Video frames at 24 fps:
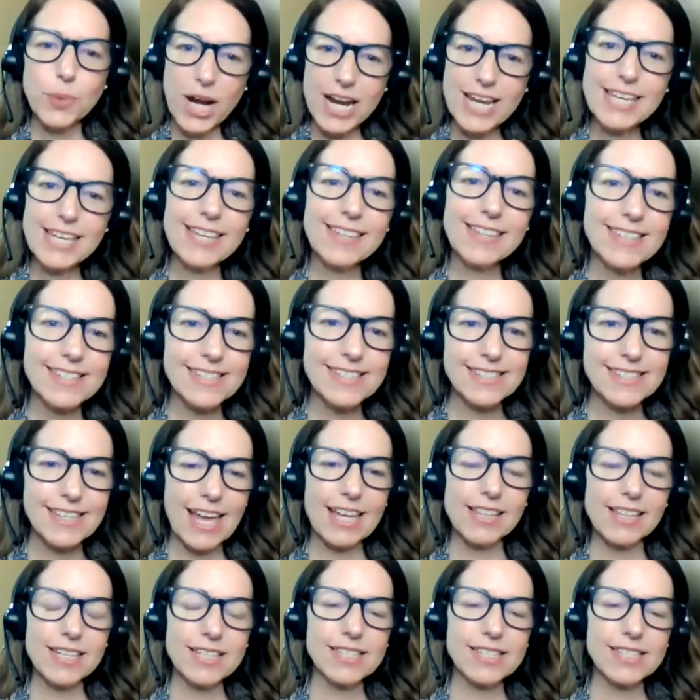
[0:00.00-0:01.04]
breaking the
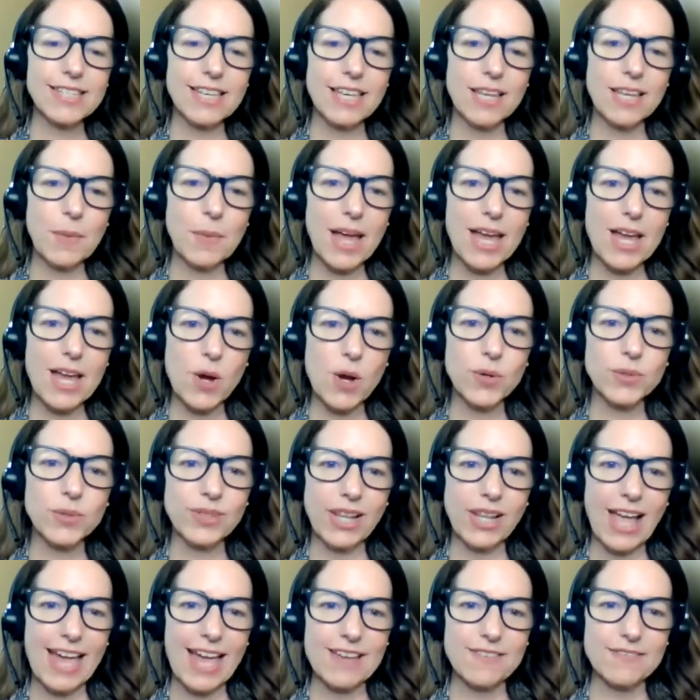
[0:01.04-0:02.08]
silence in my
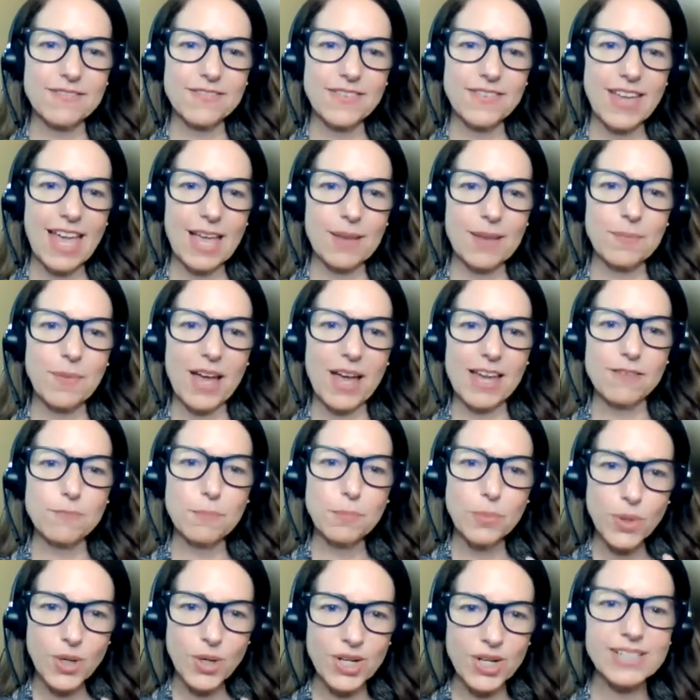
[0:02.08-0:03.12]
own life. And my
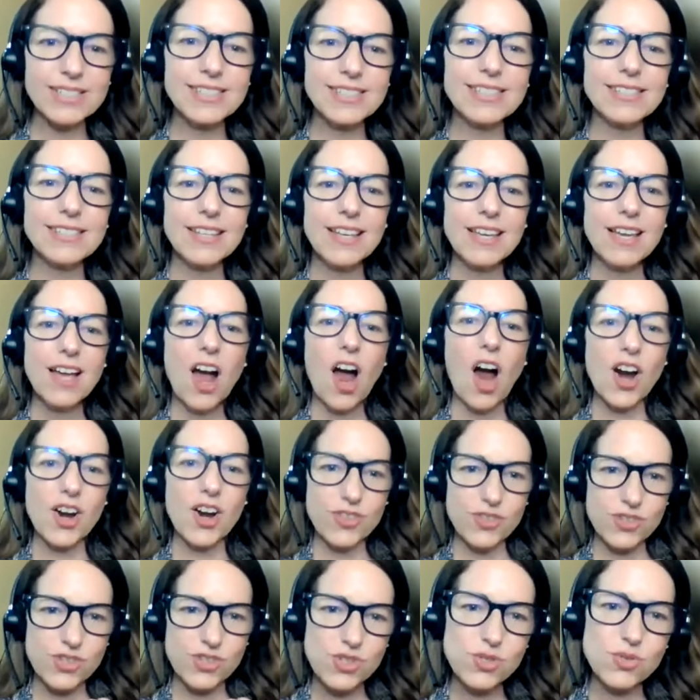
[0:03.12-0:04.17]
books
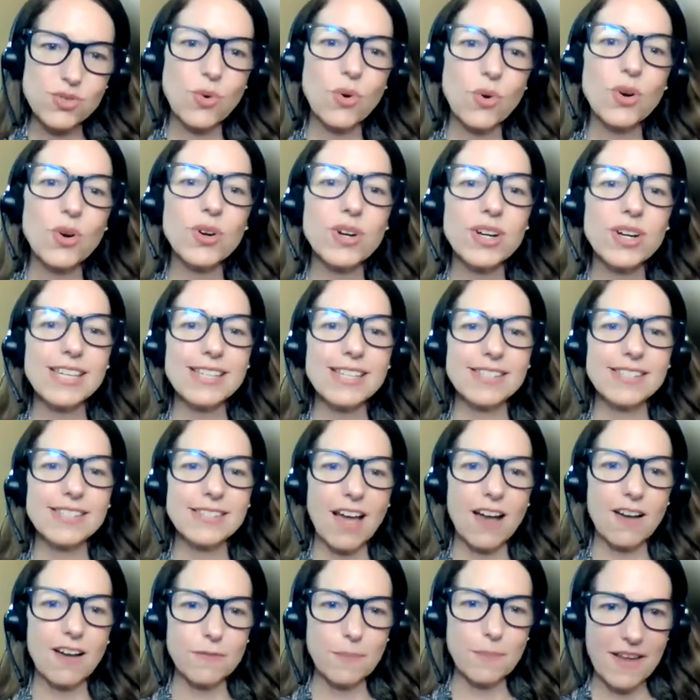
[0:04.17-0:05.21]
are the
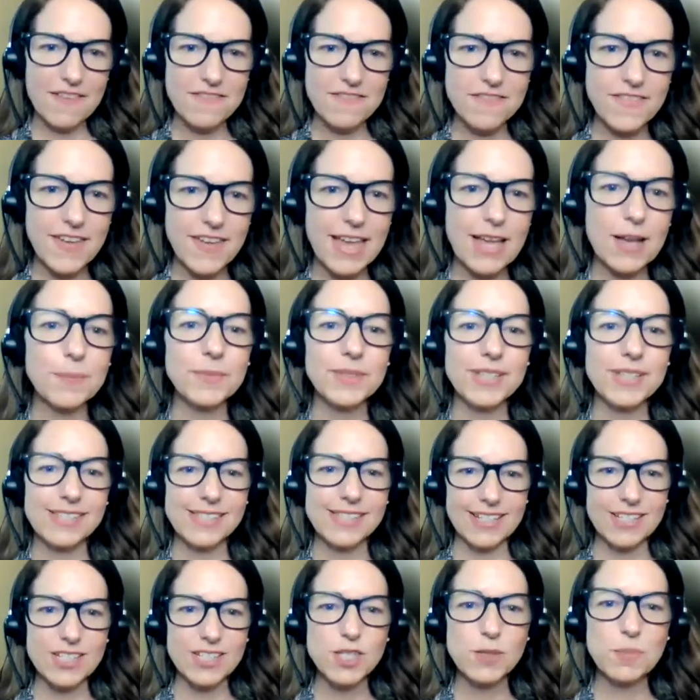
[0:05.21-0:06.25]
stories of my
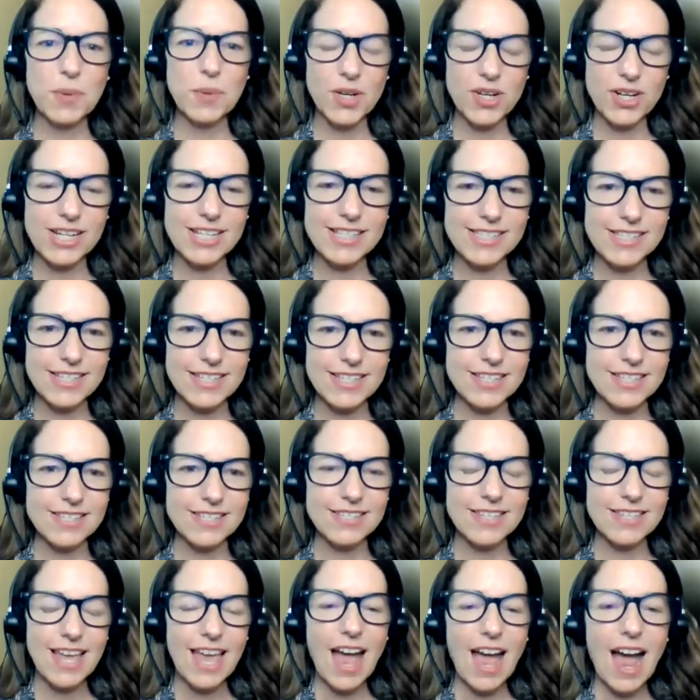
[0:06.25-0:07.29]
family's
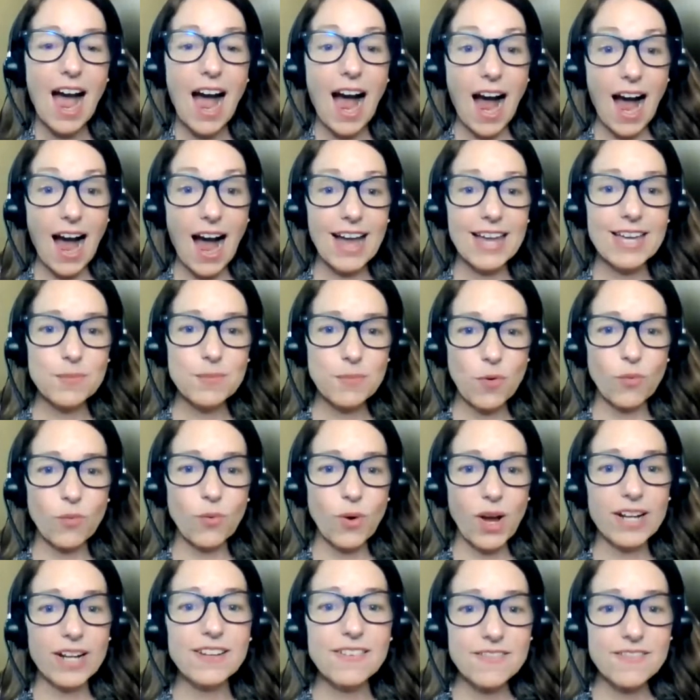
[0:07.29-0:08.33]
experiences. I
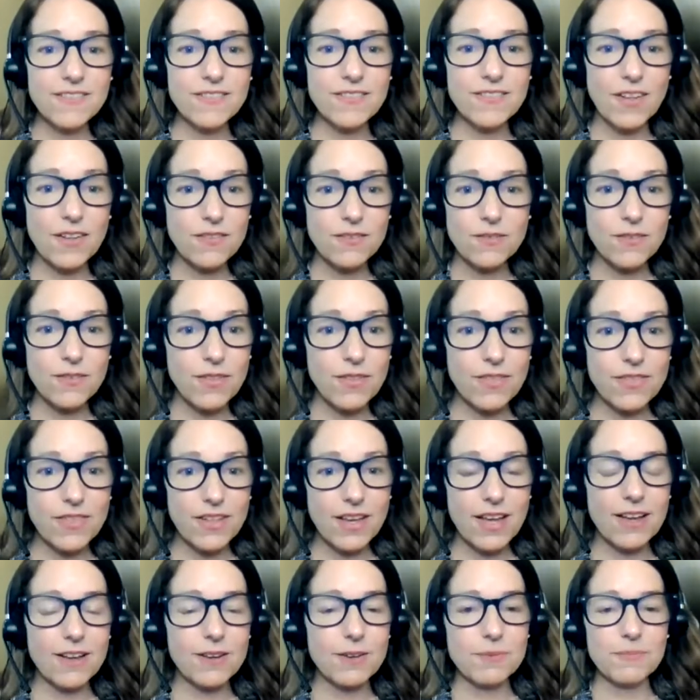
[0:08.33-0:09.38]
am one of
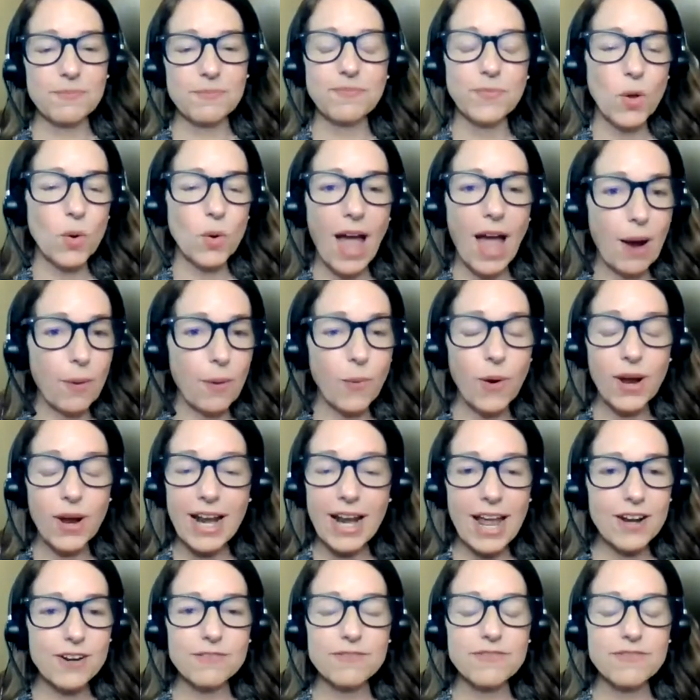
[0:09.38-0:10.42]
the
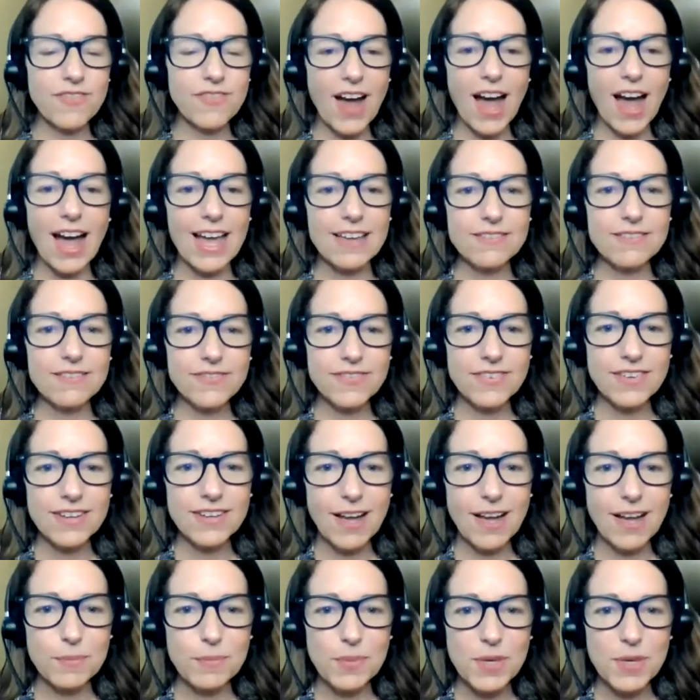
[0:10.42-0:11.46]
1 out of 5
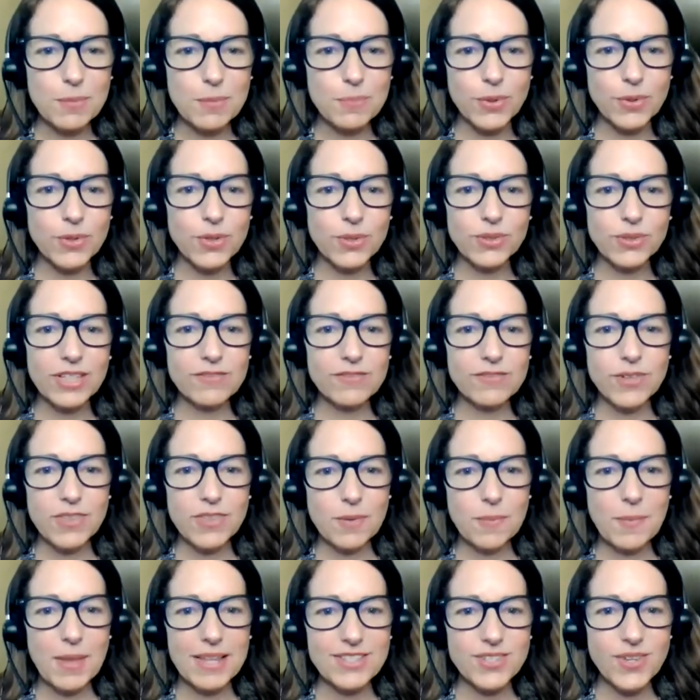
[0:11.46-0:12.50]
people who live
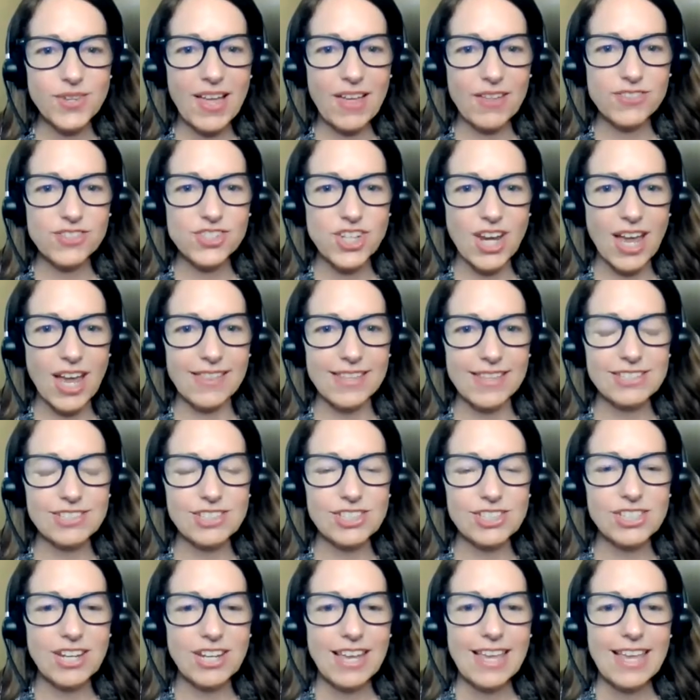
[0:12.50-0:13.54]
with a mental health
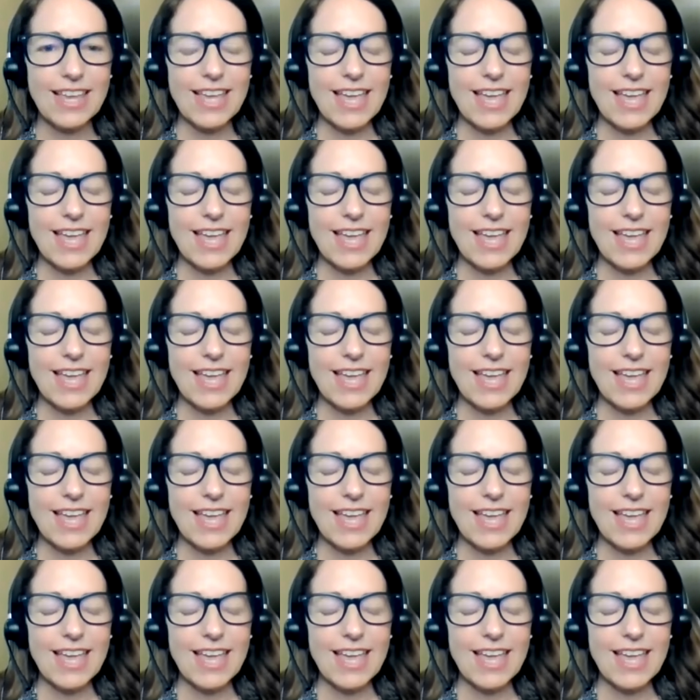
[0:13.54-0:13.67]
challenge.